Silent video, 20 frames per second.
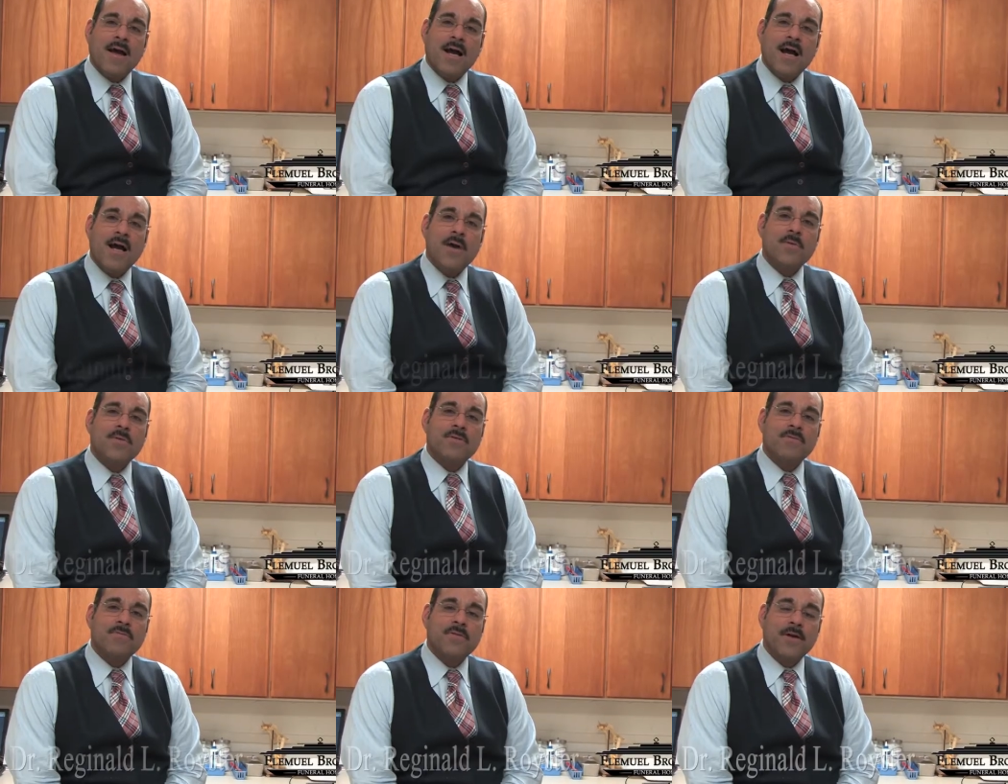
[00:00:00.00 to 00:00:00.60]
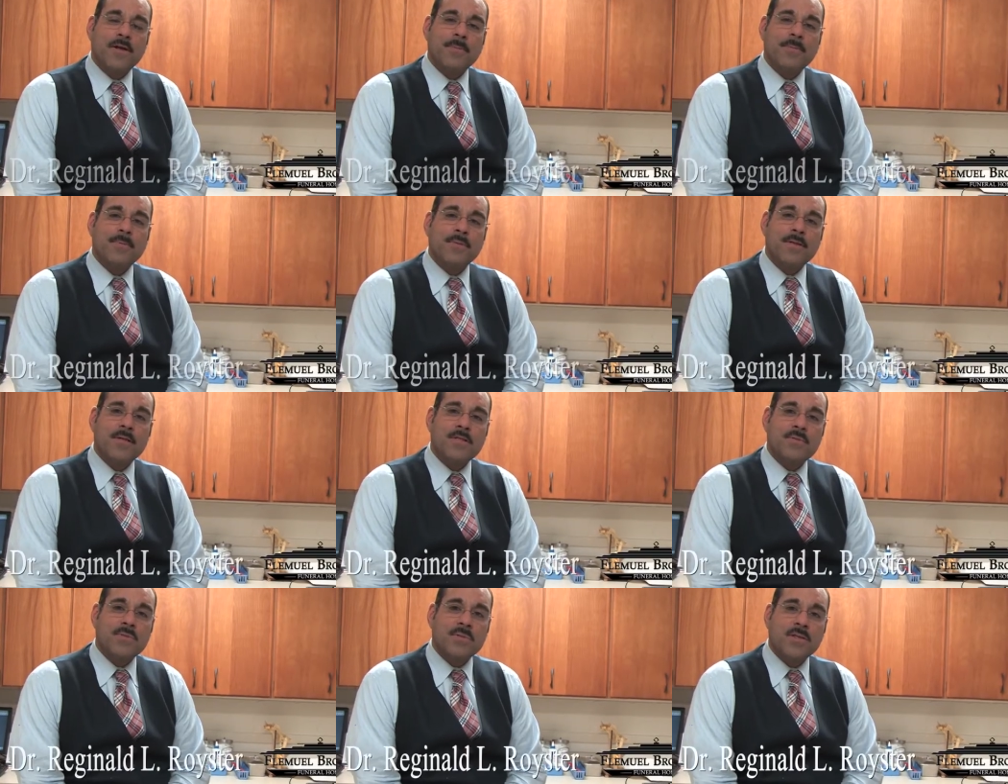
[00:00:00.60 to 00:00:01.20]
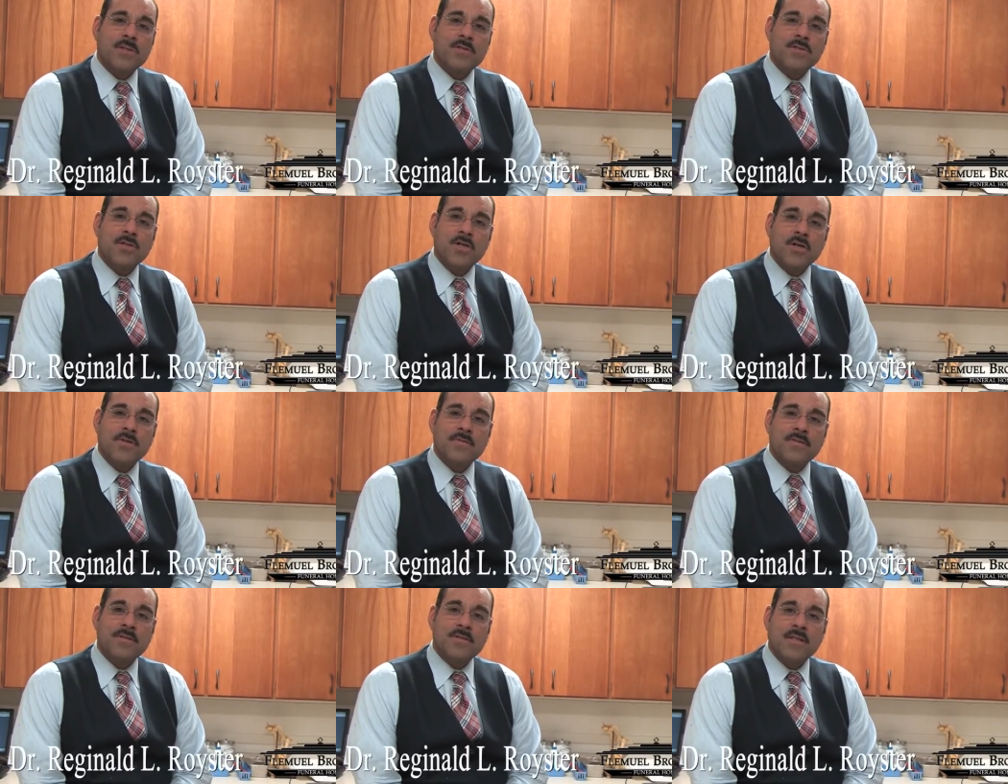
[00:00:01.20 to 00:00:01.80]
I was very pleased with the
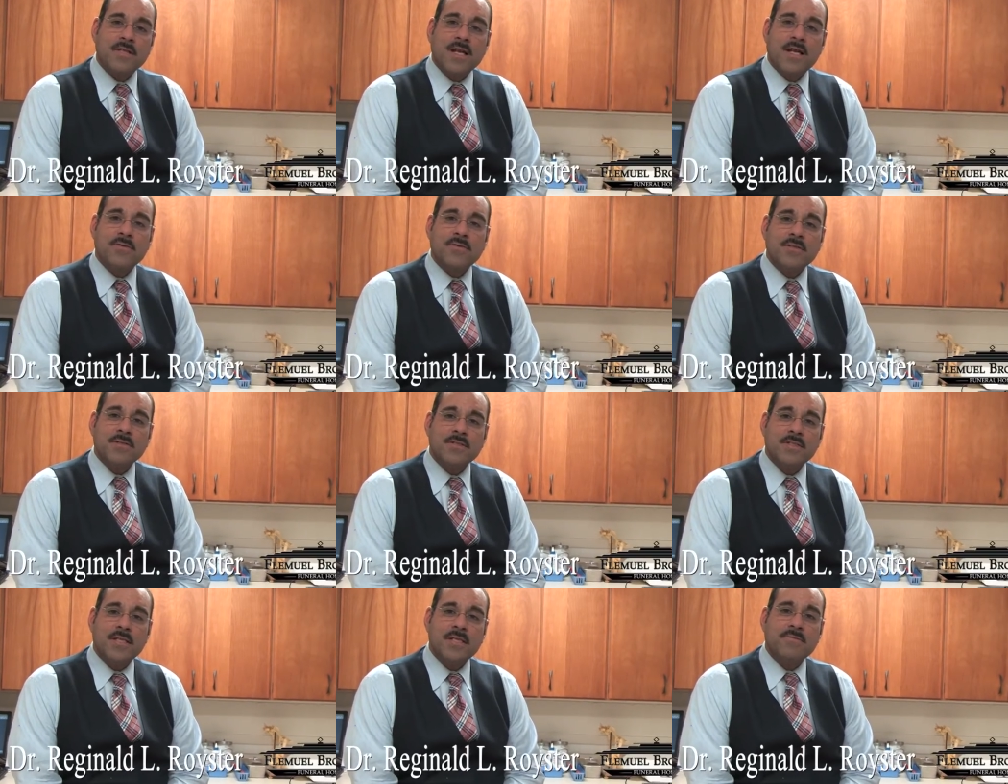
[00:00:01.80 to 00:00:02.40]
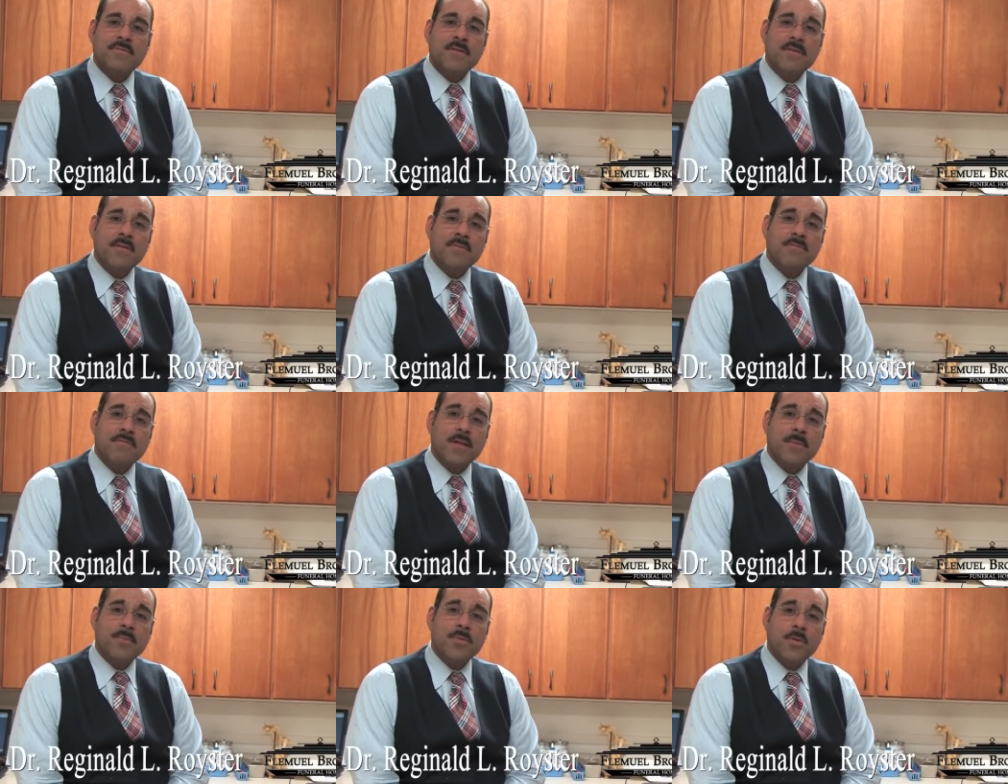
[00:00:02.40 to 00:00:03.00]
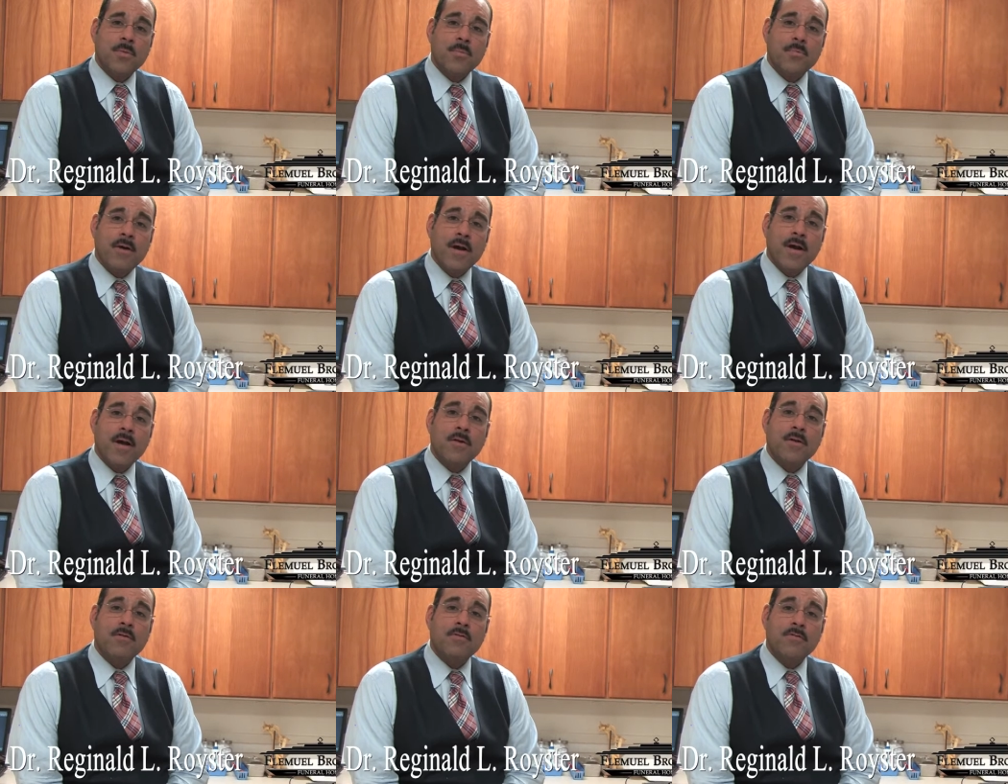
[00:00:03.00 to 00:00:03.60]
service that I received at the Flemington
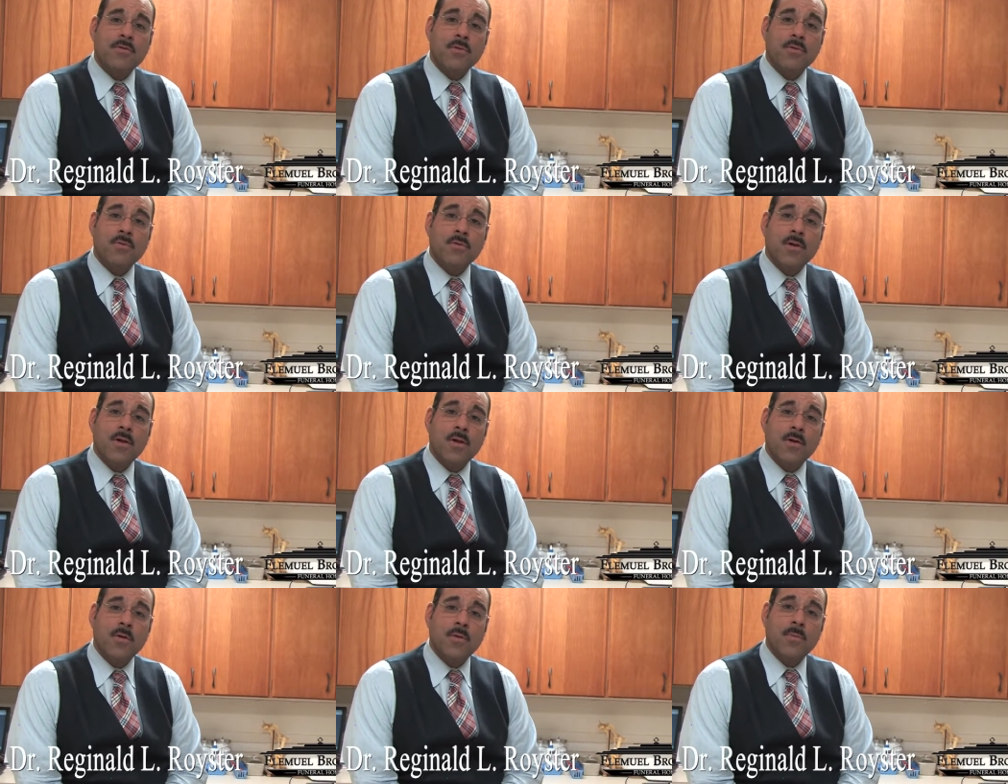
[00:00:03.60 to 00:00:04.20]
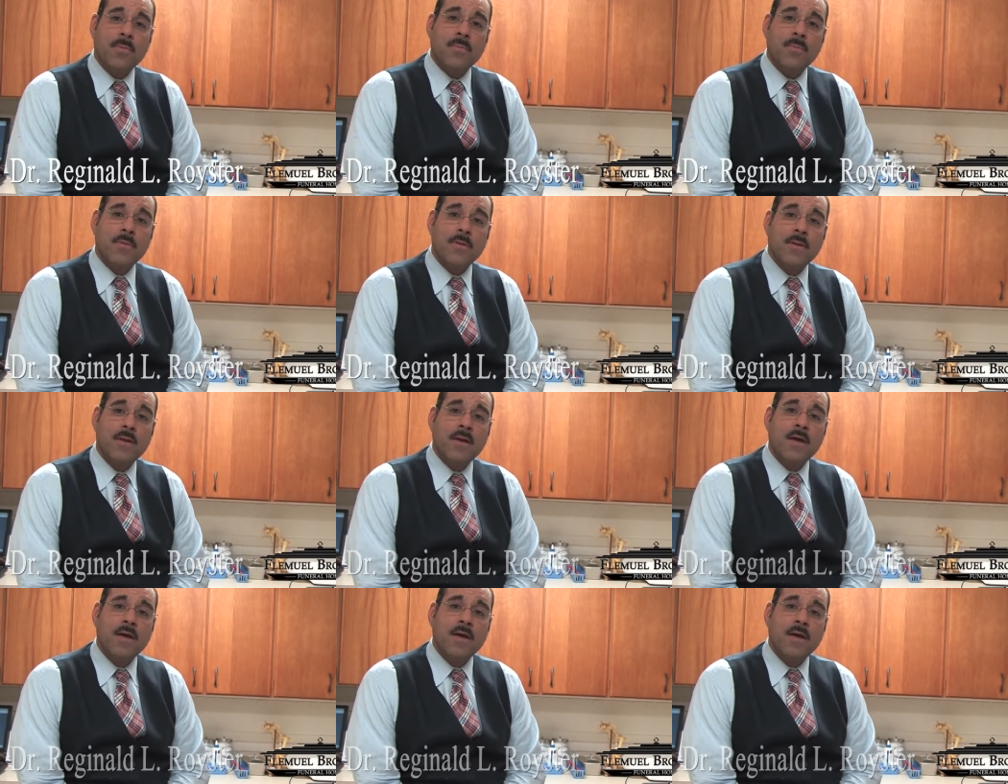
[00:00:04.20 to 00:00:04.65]
Brown Funeral Home.